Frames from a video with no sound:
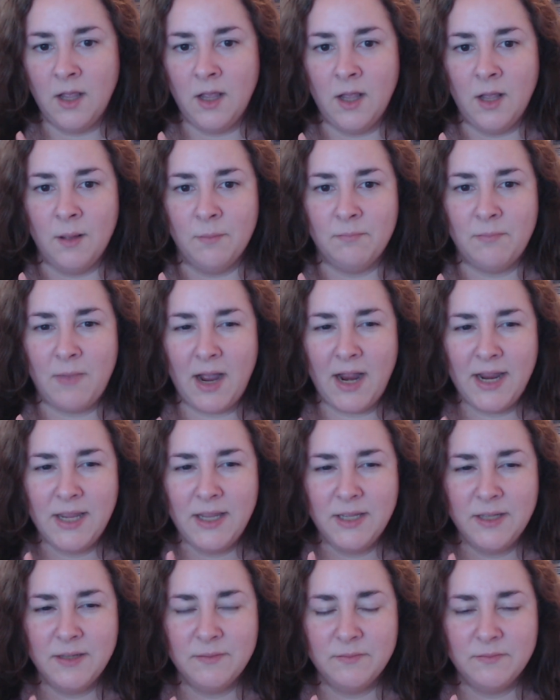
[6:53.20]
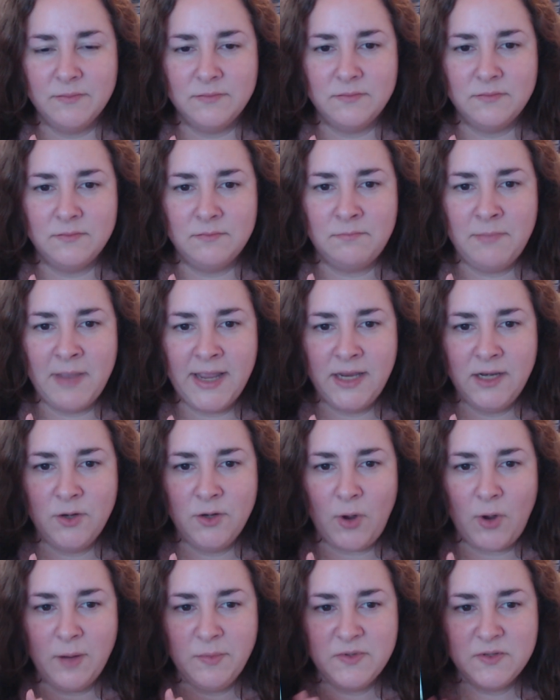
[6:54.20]
My main
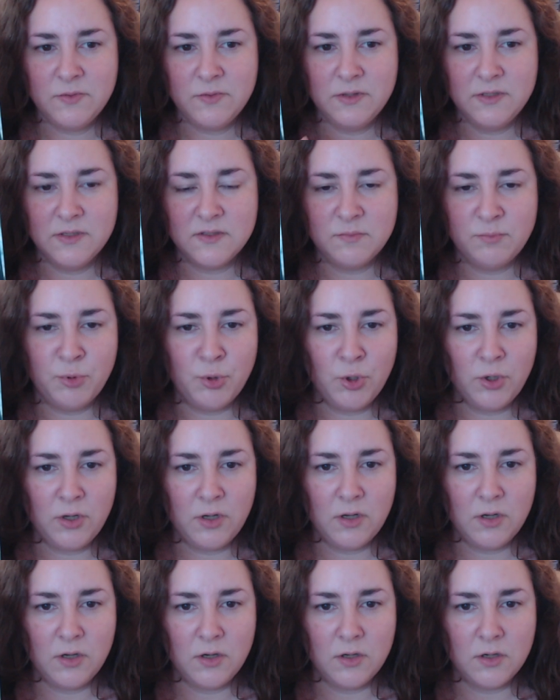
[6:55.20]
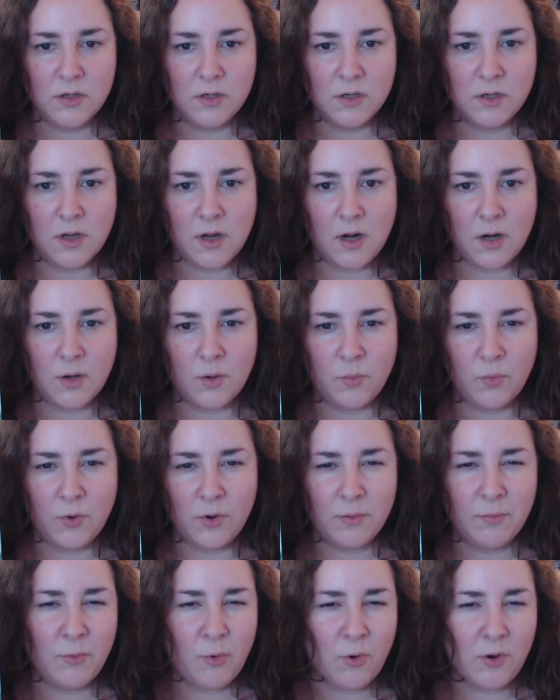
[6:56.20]
gripes with this book were
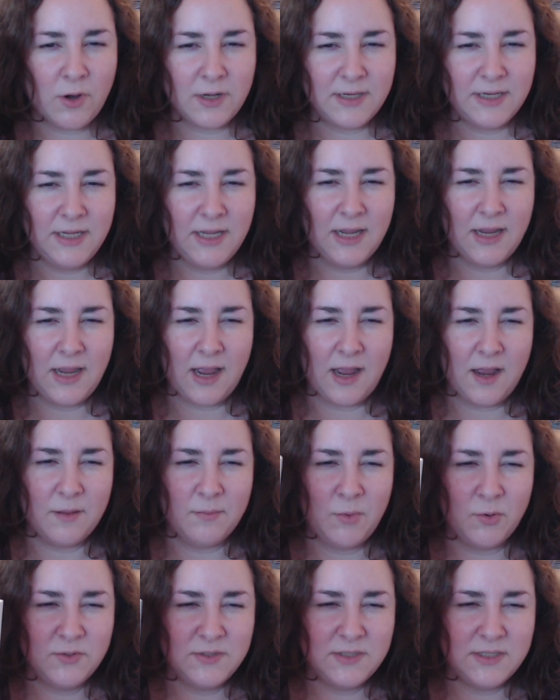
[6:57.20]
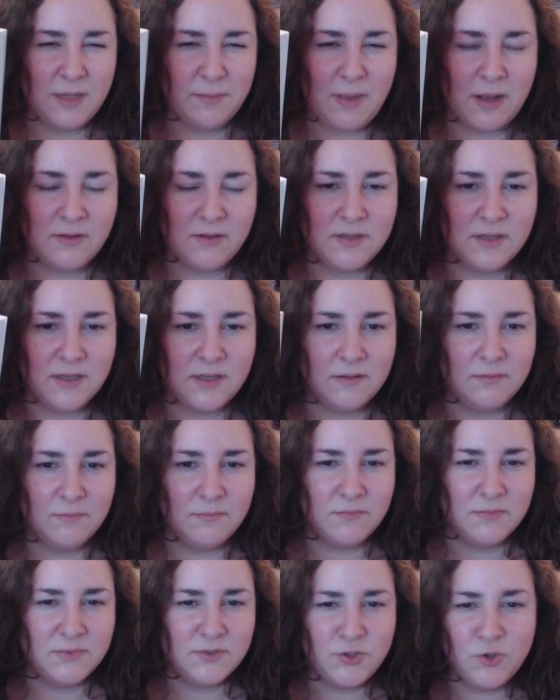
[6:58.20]
mostly about the
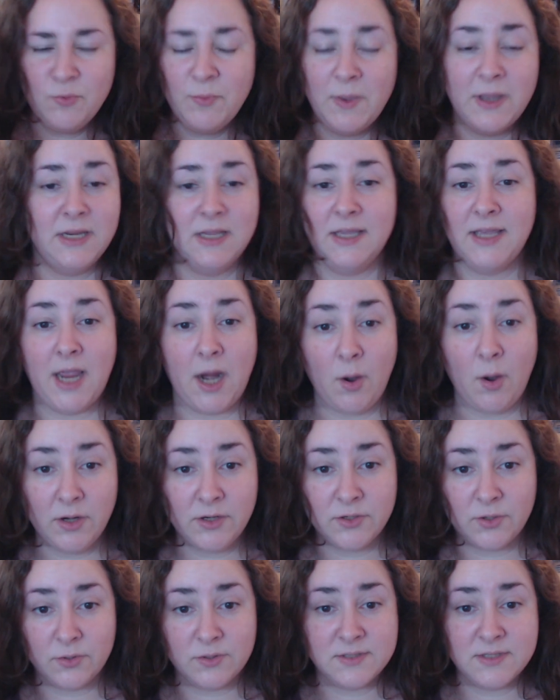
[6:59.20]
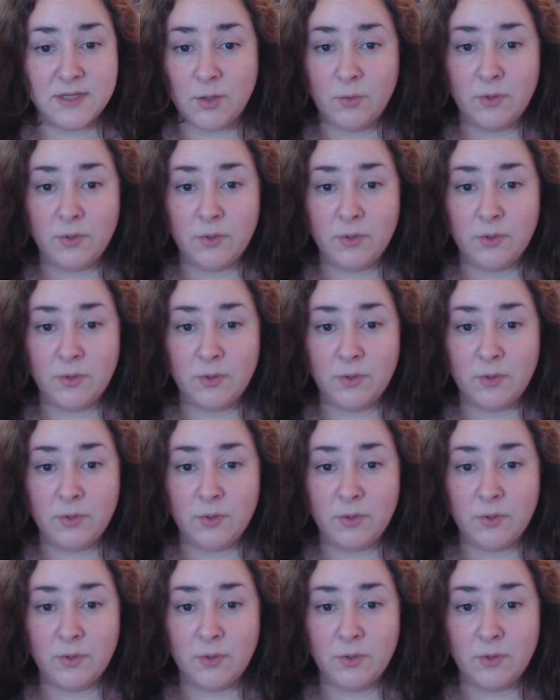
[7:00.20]
too many characters. There were